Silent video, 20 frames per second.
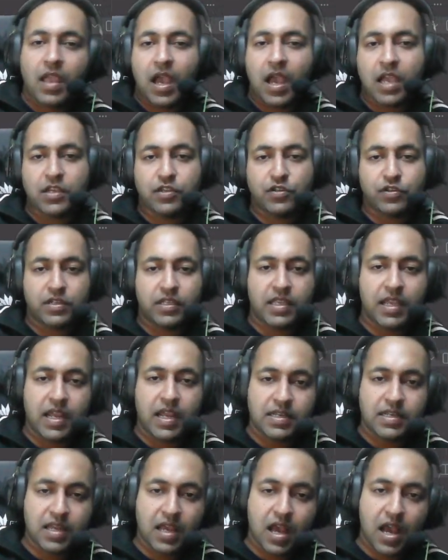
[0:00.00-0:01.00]
I should
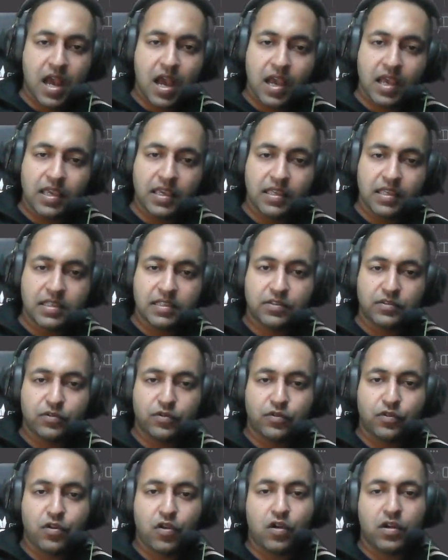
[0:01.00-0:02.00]
get I is
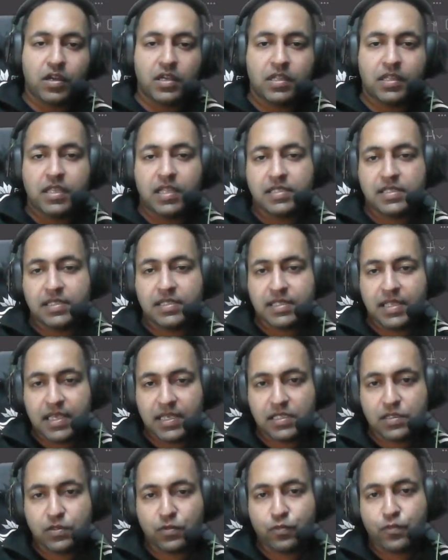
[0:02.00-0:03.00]
no longer than
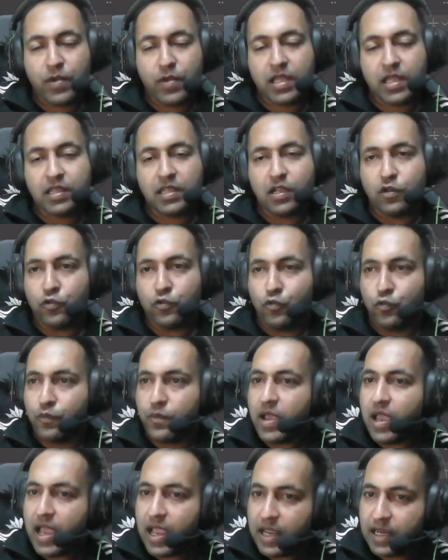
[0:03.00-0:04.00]
6 when the
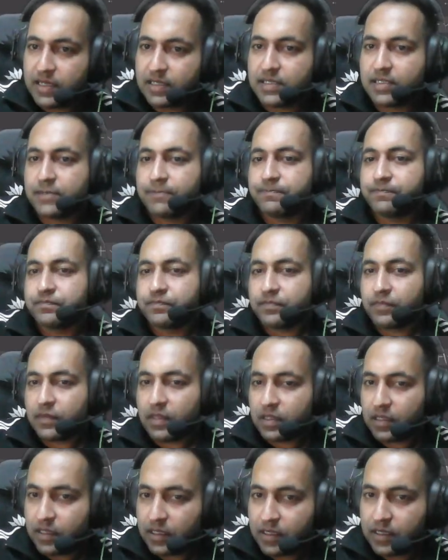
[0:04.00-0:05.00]
loop ends.
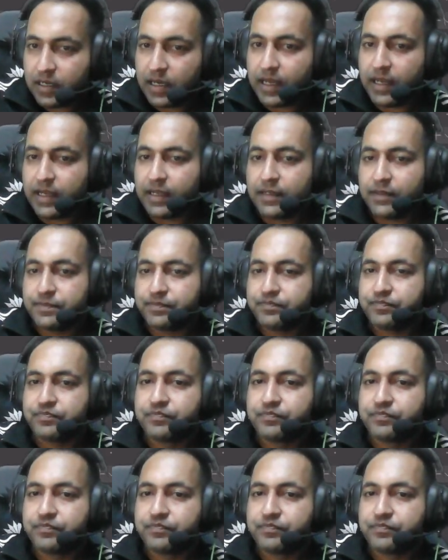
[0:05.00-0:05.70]
Great.